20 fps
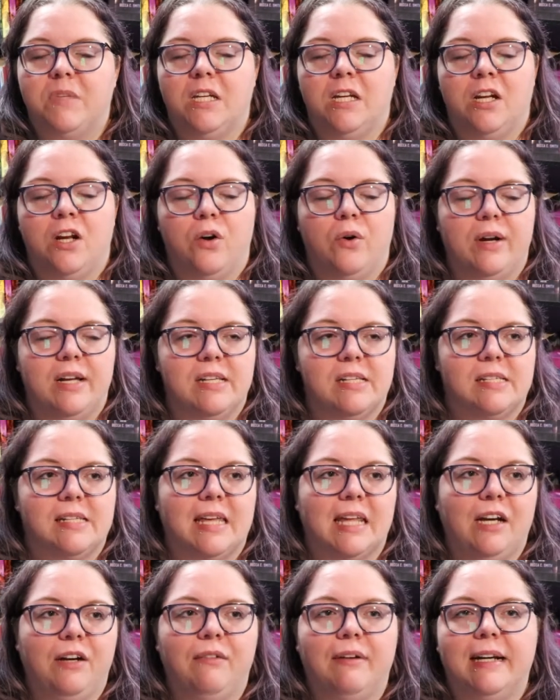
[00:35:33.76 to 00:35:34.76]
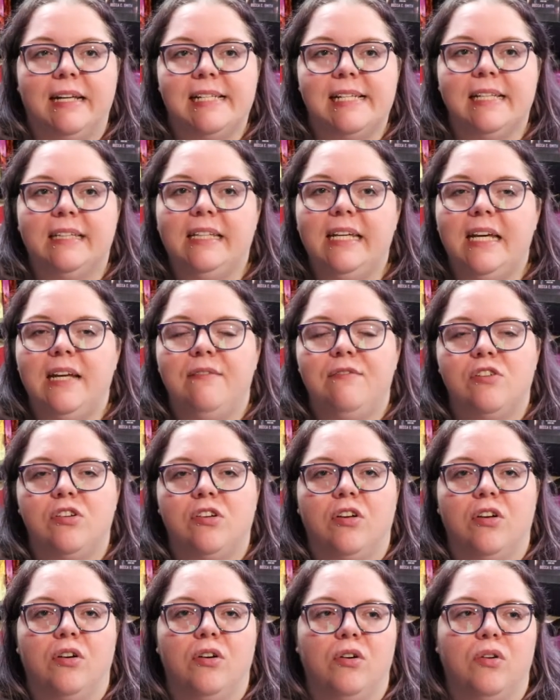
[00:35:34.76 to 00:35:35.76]
you know, is getting ready to leave to
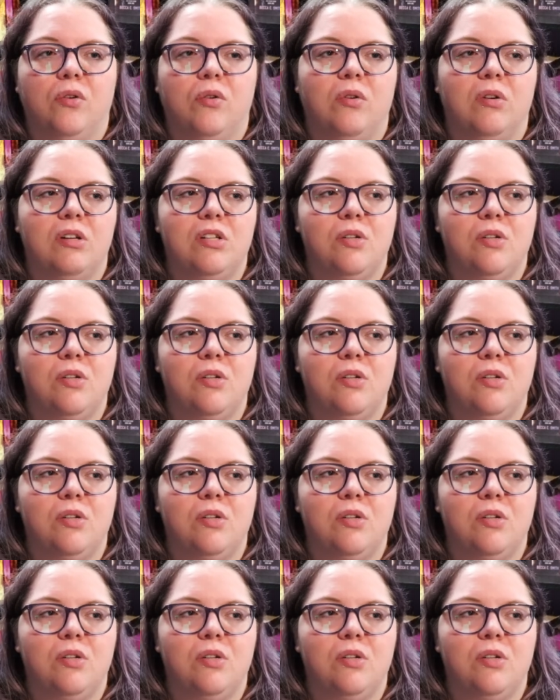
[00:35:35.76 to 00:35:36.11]
go